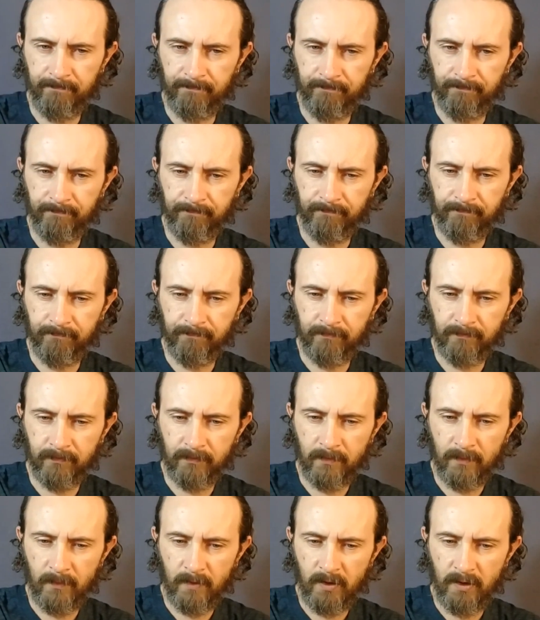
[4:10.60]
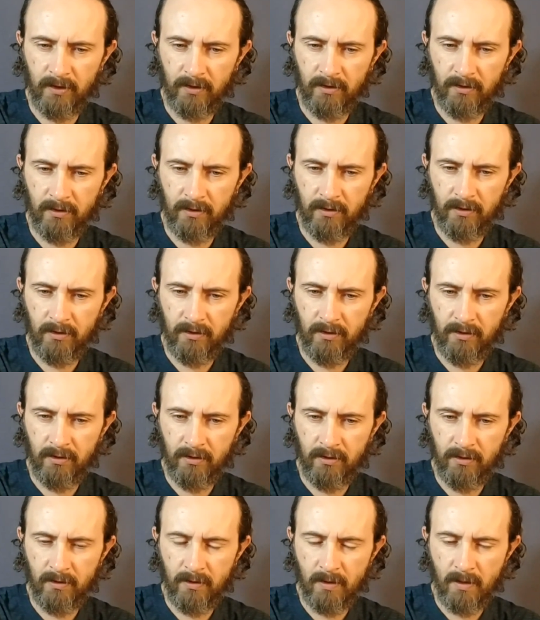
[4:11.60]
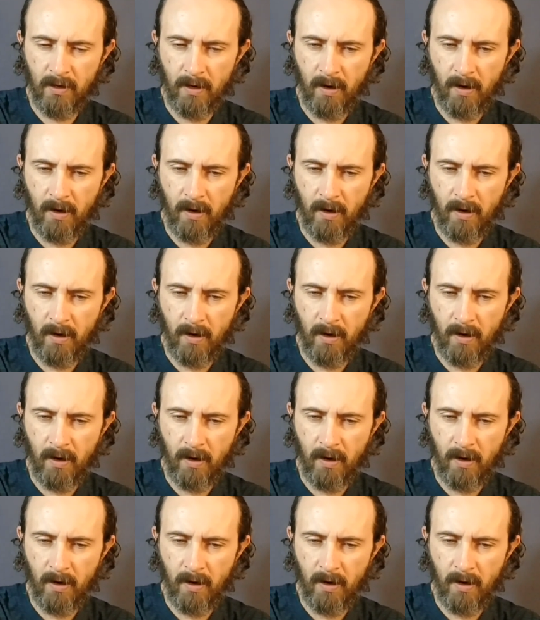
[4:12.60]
Nothing is said.